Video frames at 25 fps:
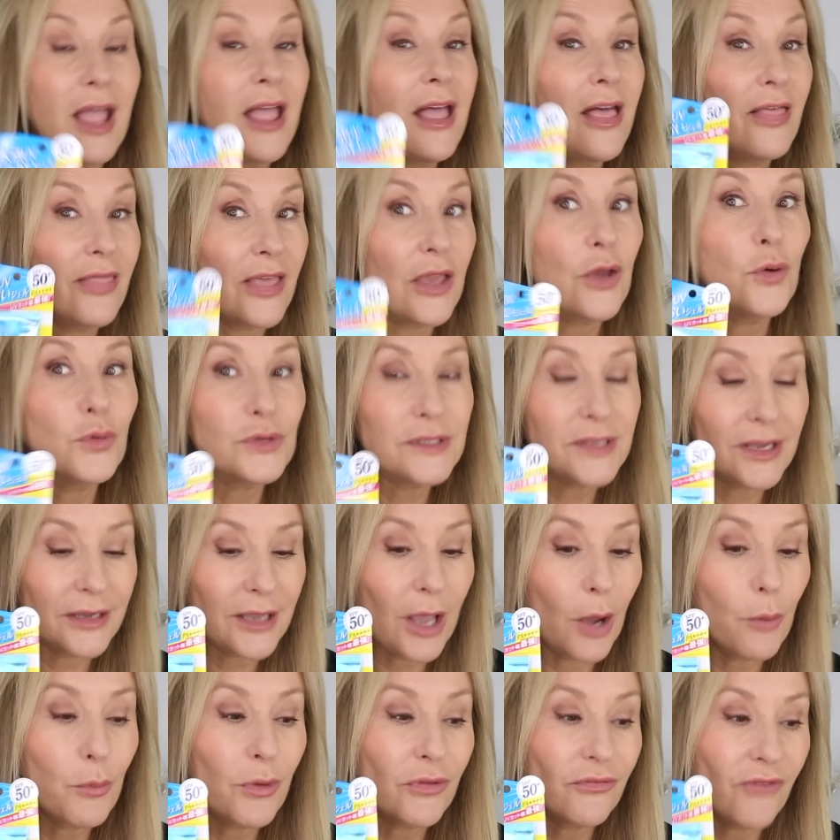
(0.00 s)
they also
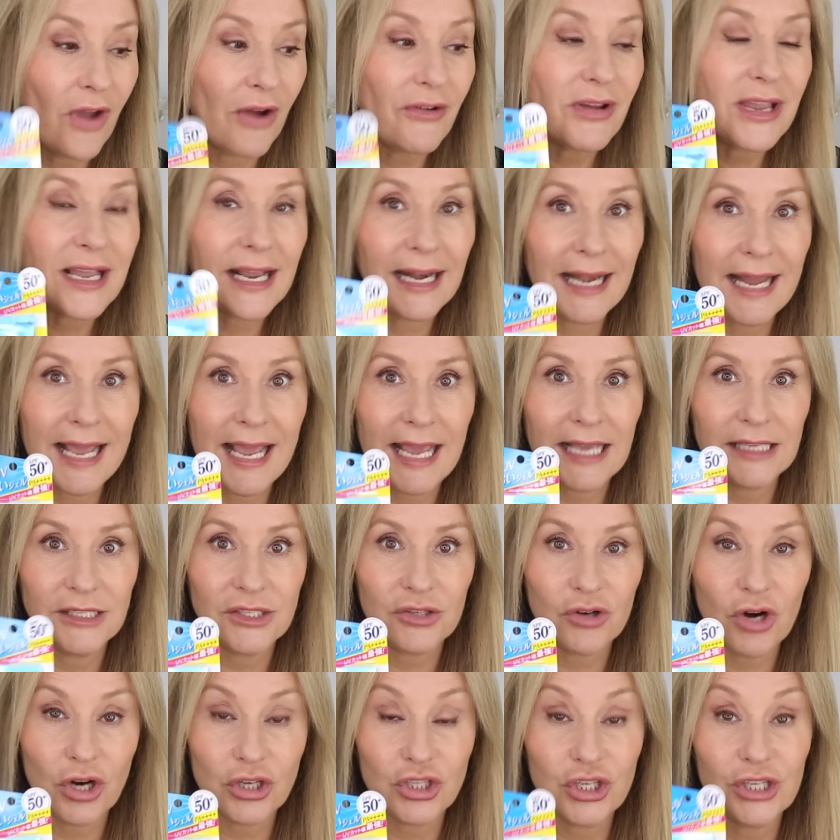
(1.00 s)
come with very clear
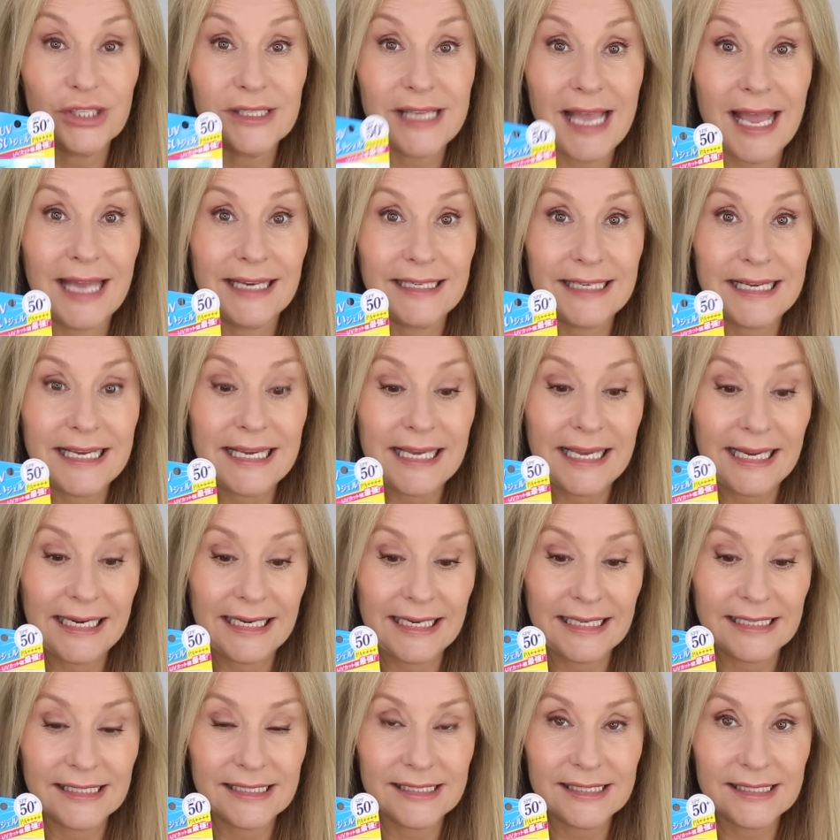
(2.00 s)
instructions and inky
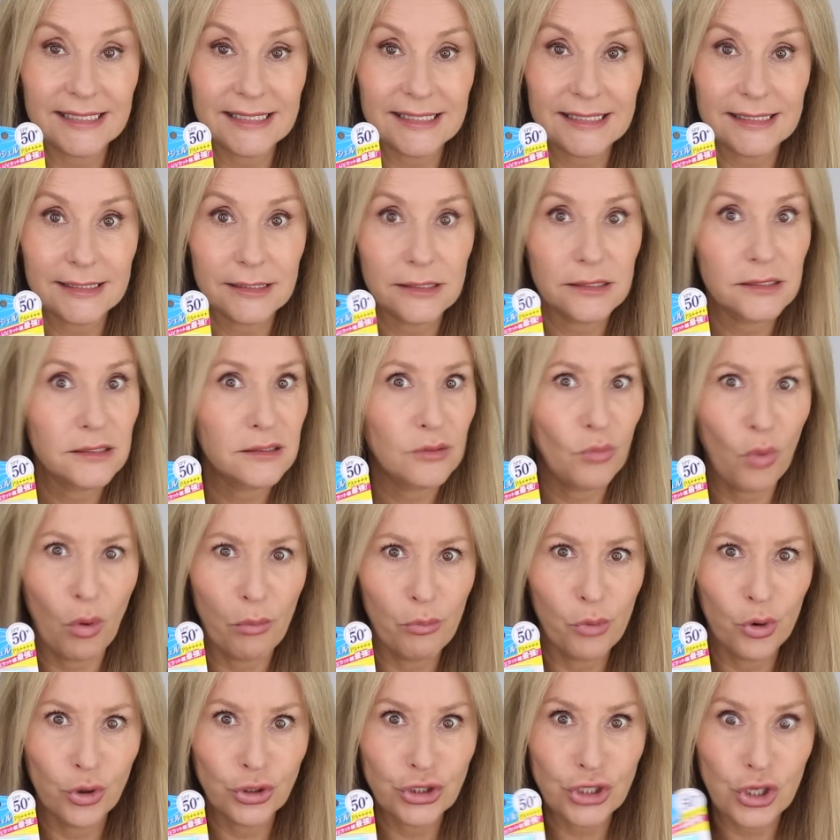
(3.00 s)
lists. What
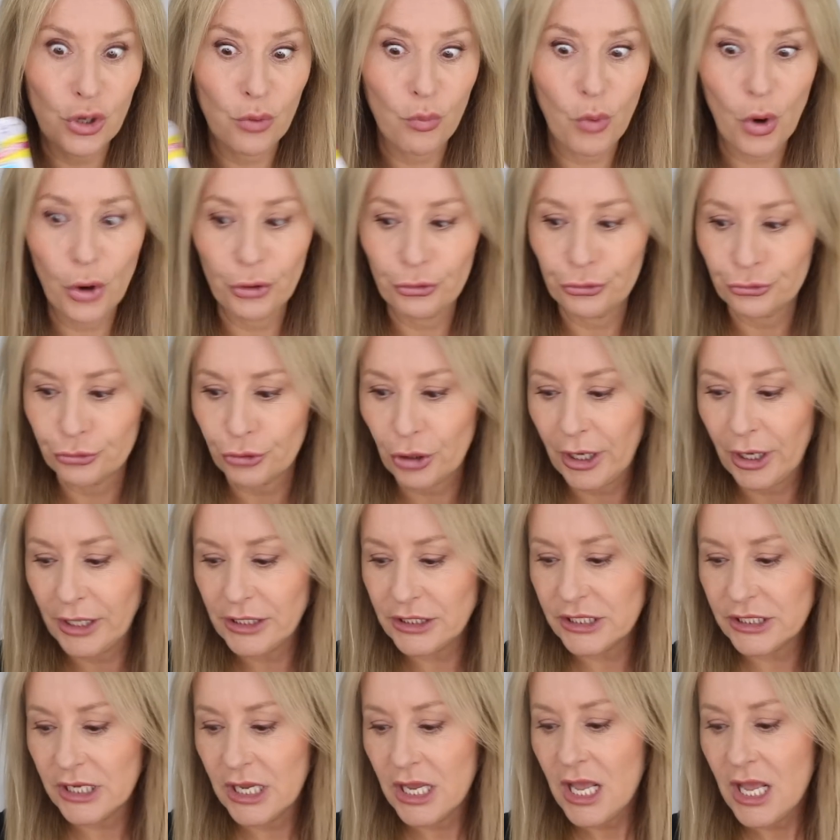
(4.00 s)
more do you want,
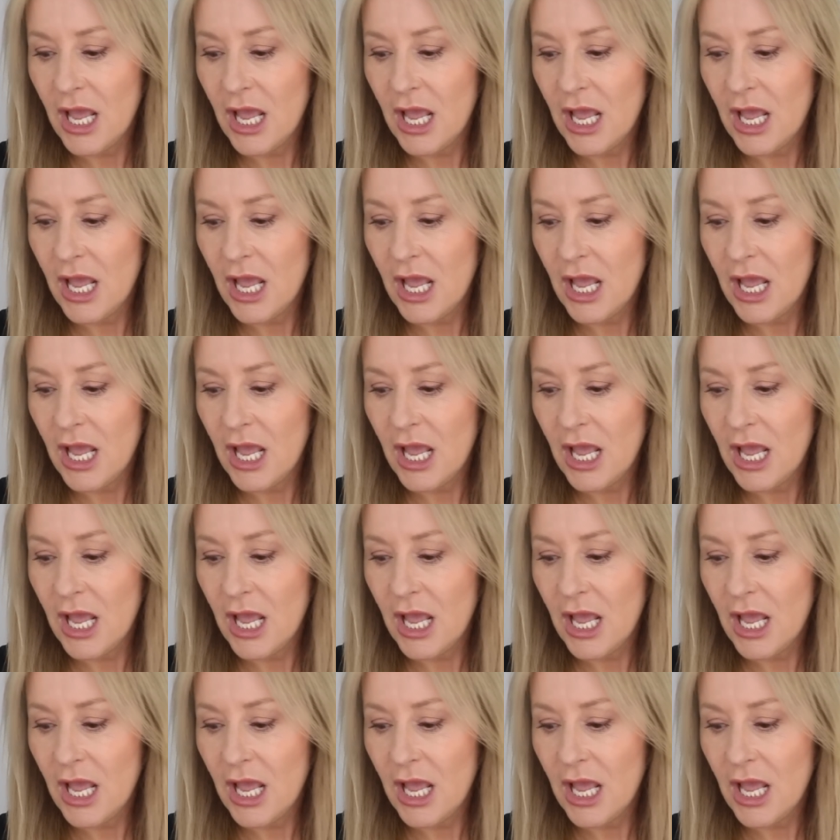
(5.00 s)
right?